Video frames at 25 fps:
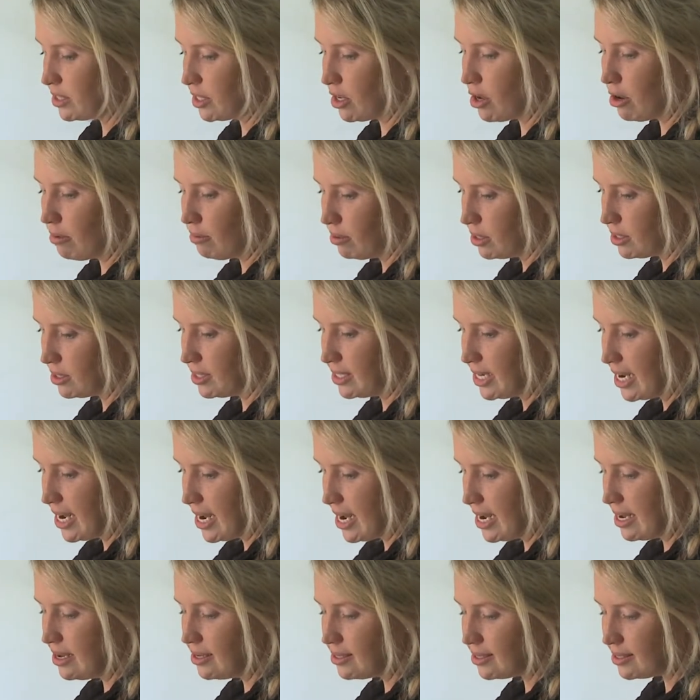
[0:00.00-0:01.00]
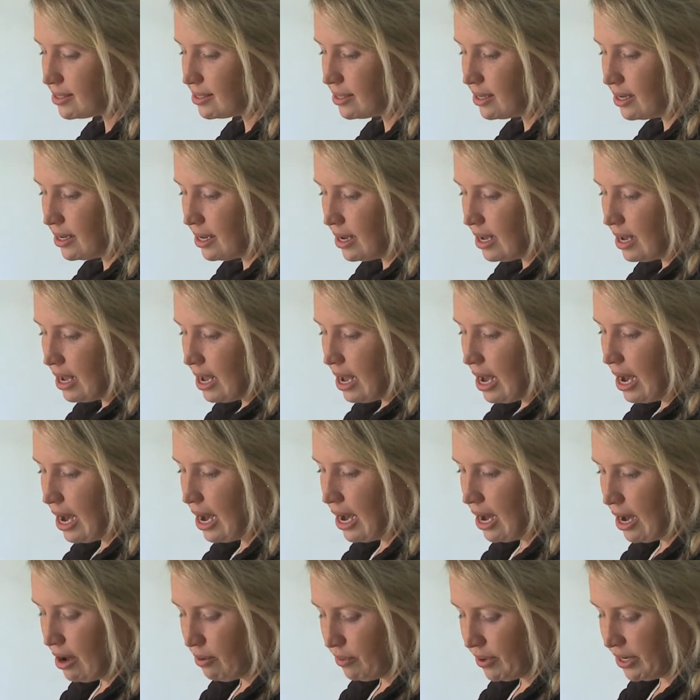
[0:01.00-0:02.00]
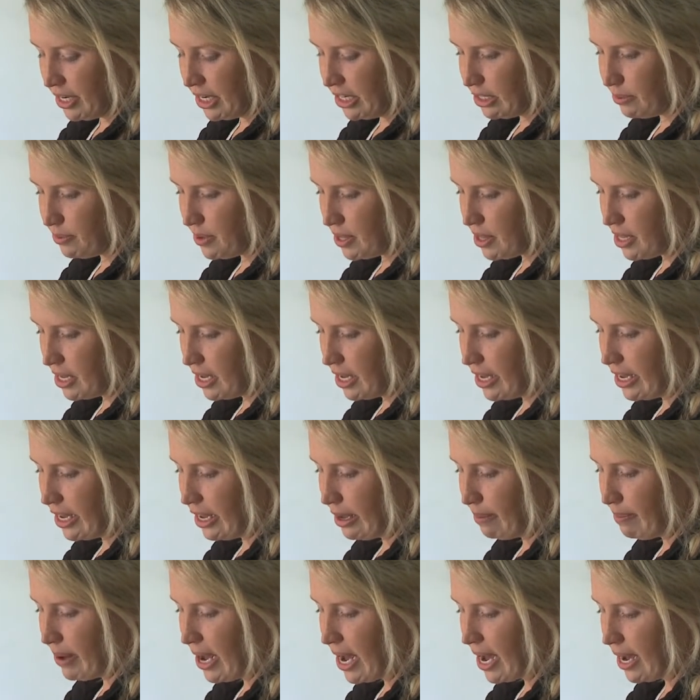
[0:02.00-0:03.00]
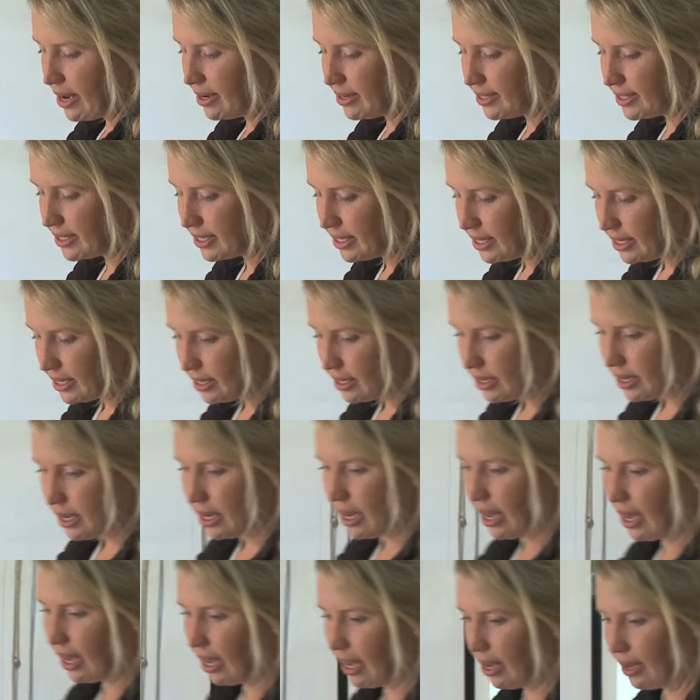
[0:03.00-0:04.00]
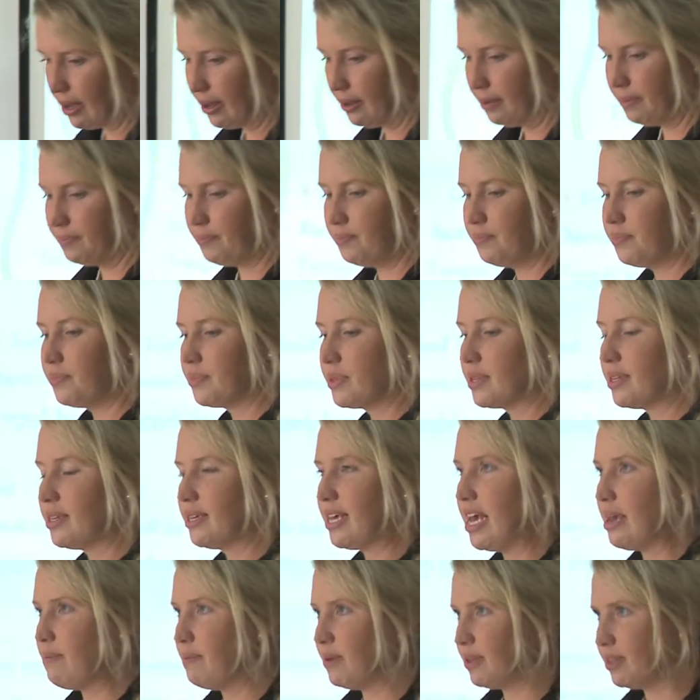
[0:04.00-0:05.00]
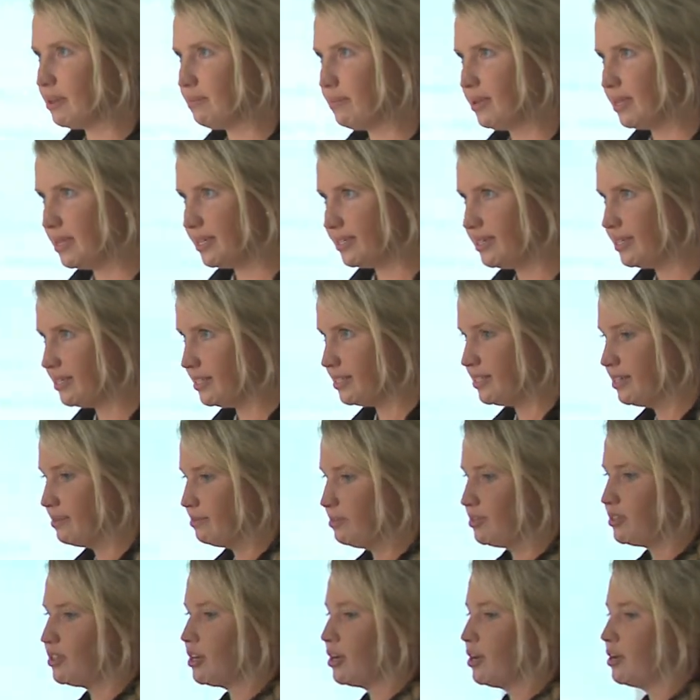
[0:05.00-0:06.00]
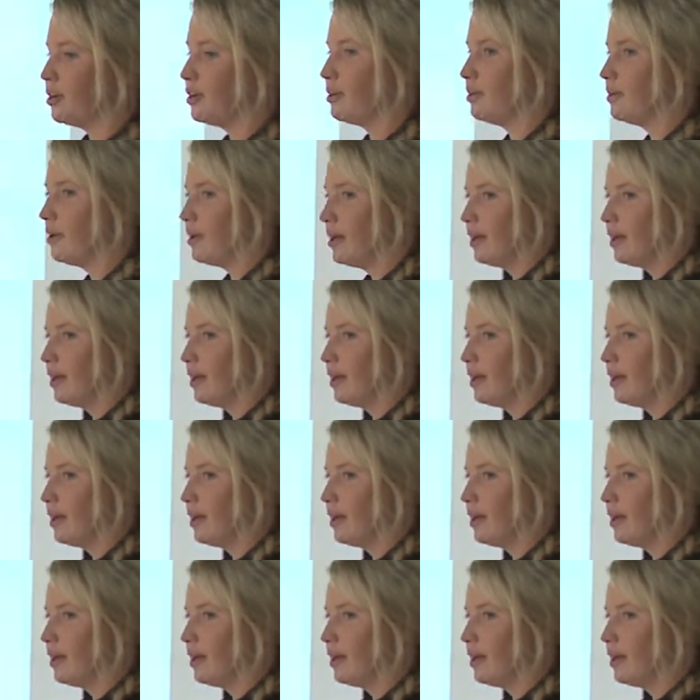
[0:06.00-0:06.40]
and compost teas, we need to be thinking about keeping them in the system. So